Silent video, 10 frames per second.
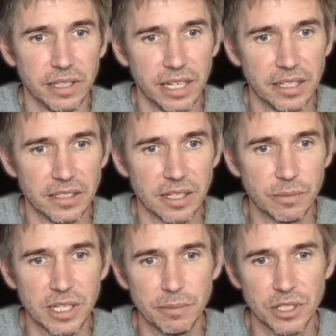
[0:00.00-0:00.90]
n
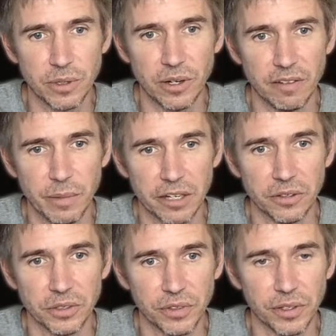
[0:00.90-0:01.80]
sub-steps, so we don't have
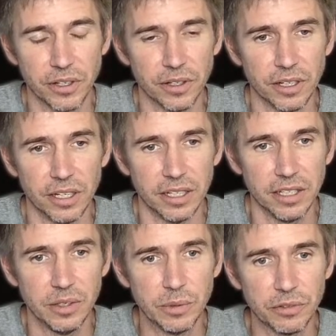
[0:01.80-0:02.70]
macros for, or
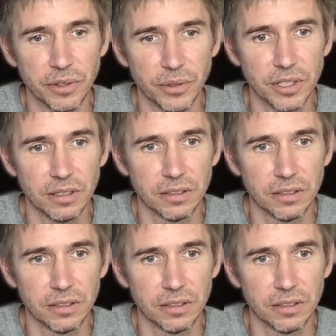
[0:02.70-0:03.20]
enums for those yet.